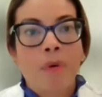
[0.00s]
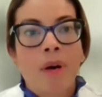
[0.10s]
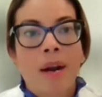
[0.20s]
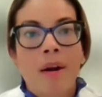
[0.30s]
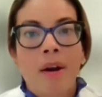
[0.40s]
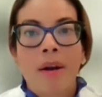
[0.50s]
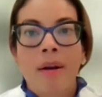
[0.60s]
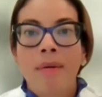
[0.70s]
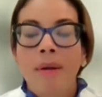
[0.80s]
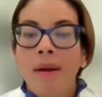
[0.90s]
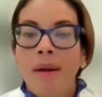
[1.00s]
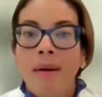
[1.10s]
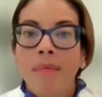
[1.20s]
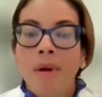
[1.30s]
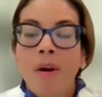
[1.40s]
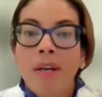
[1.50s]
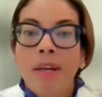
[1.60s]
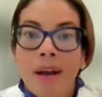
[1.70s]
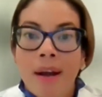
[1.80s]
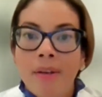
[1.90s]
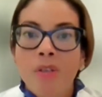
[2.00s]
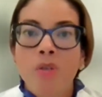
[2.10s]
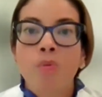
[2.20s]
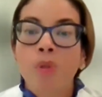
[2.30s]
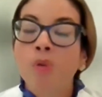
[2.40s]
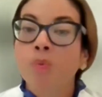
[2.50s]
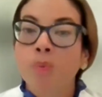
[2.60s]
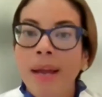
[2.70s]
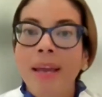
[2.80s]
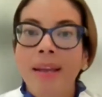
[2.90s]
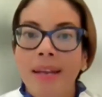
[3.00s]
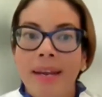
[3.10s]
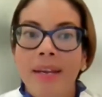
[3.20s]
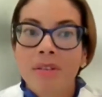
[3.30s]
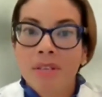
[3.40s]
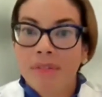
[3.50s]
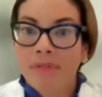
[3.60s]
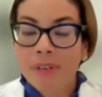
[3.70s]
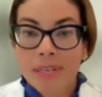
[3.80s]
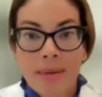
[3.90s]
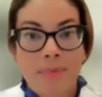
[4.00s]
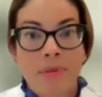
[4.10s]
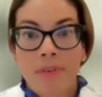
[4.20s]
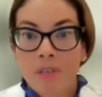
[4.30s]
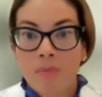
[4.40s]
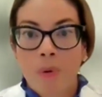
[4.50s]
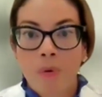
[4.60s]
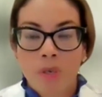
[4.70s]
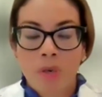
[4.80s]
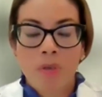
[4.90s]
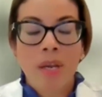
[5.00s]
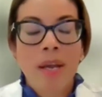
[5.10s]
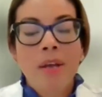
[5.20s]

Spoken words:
for our gut to recognize different types of exposures.